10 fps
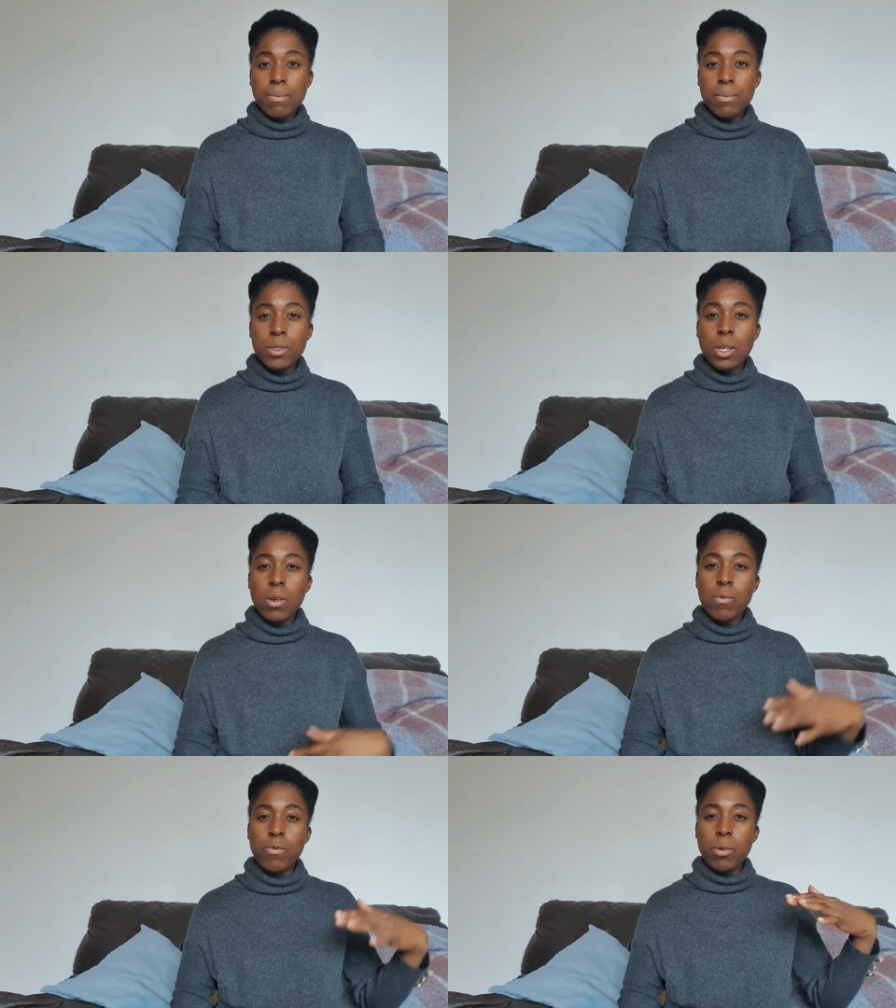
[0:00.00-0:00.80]

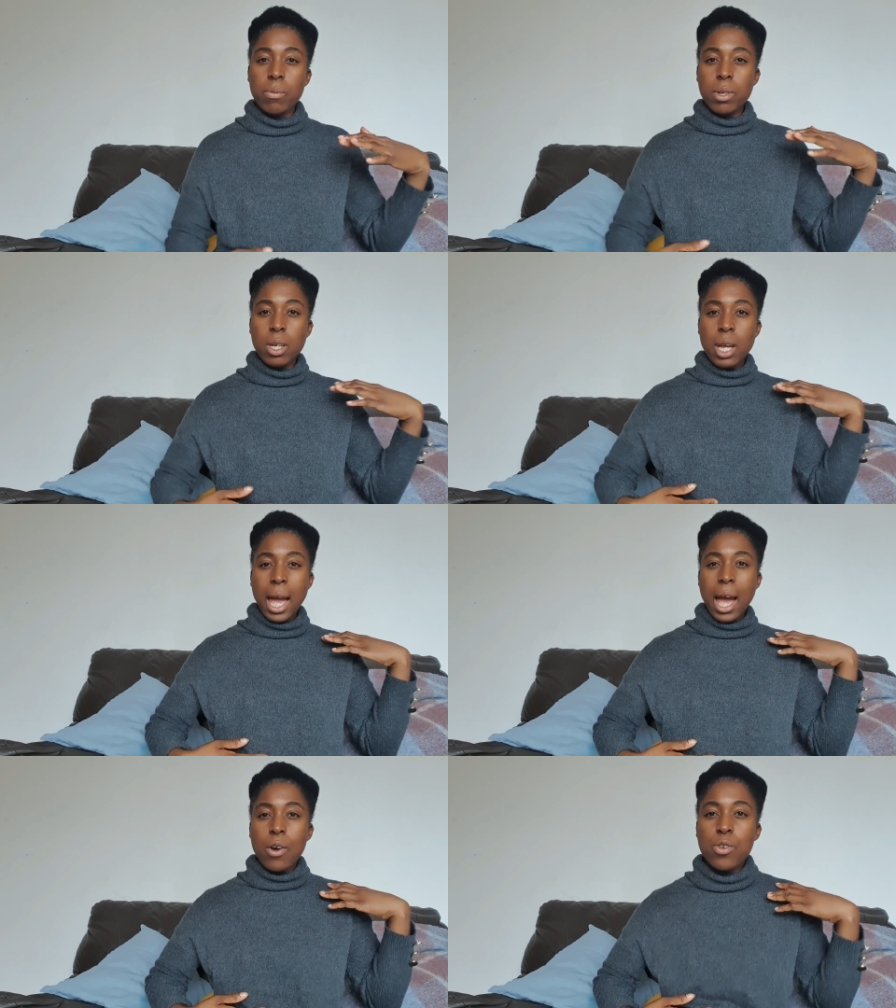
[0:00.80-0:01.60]
so from
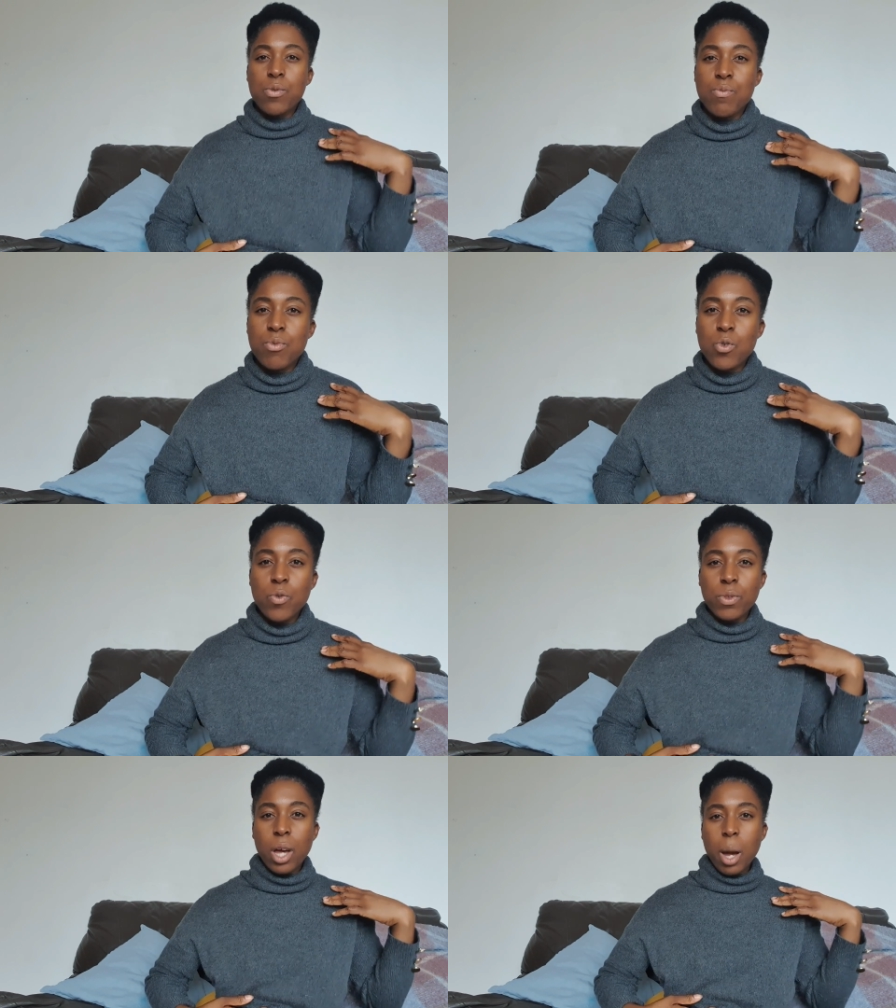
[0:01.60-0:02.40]
how you
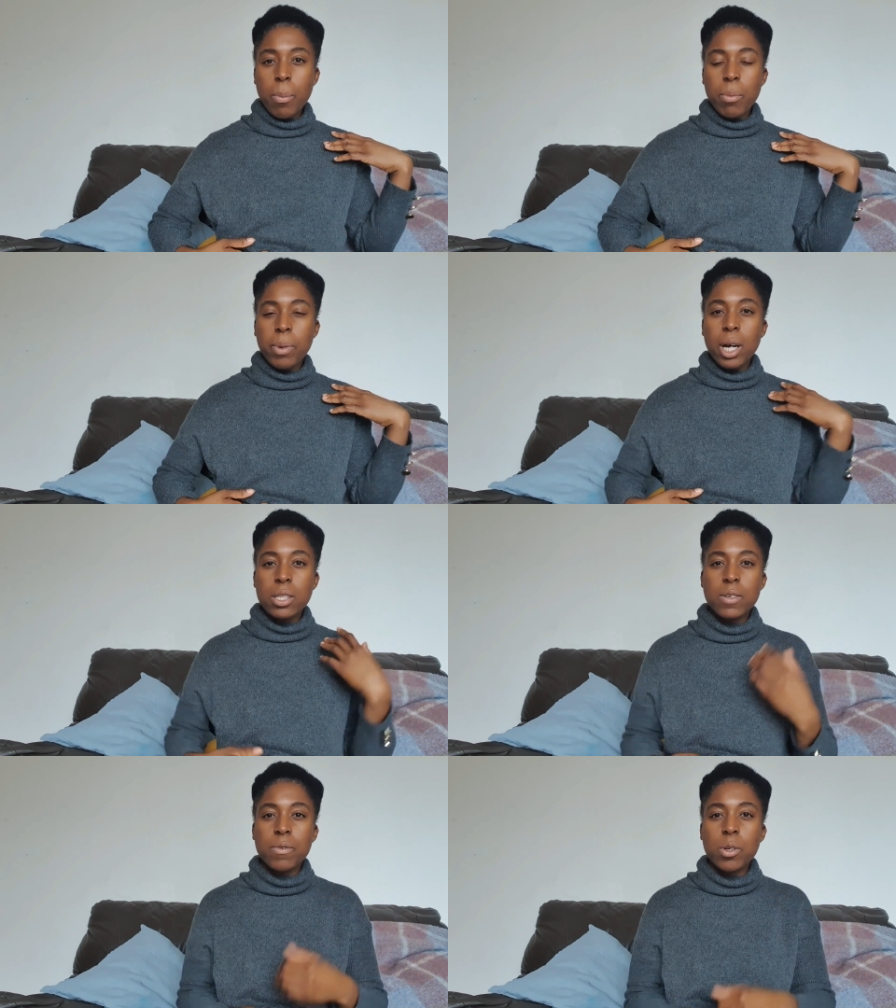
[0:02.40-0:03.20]
move the upper
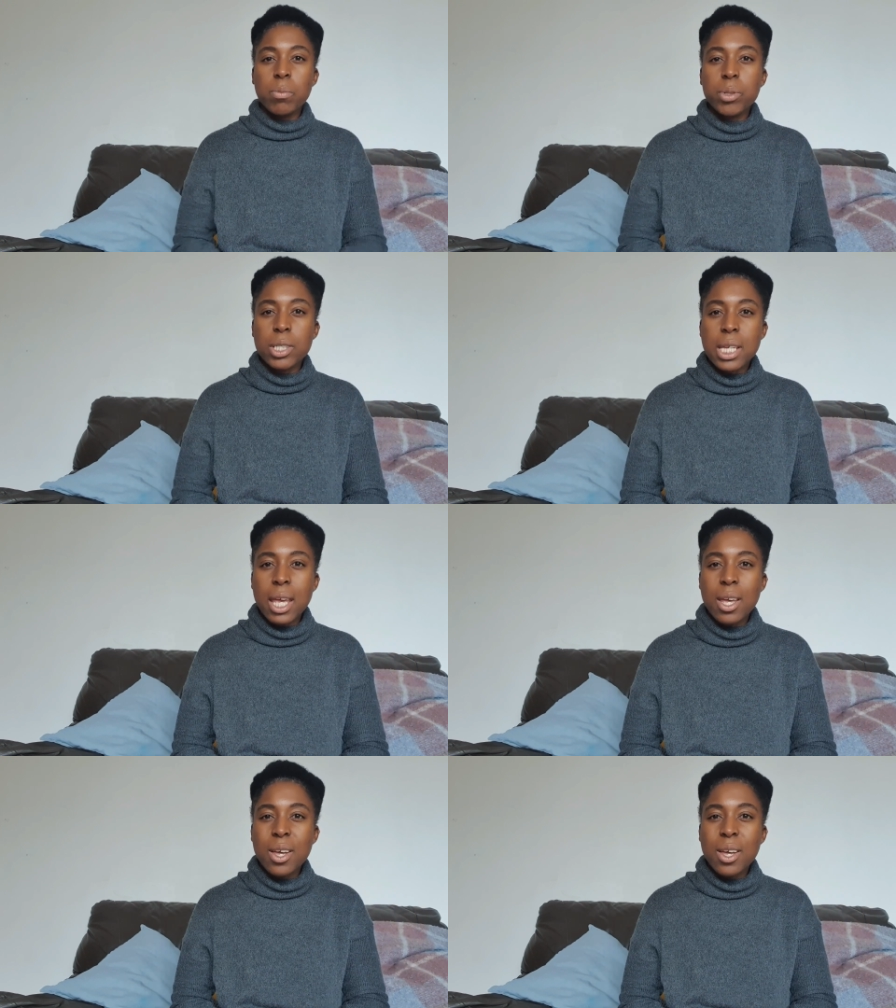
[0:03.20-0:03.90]
part of your body,